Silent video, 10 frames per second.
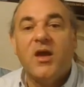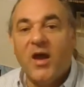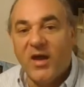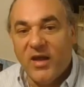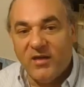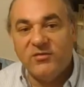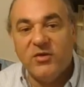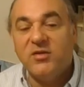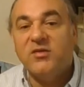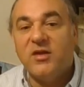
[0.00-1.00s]
I have
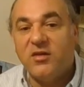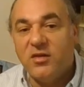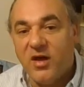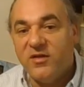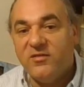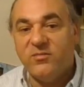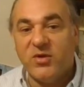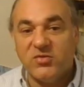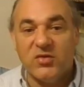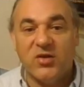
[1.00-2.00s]
noticed that a lot of
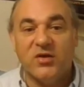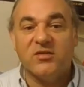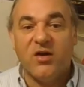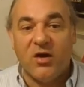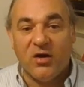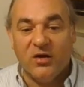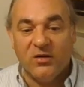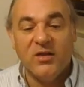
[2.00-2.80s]
martial artists are,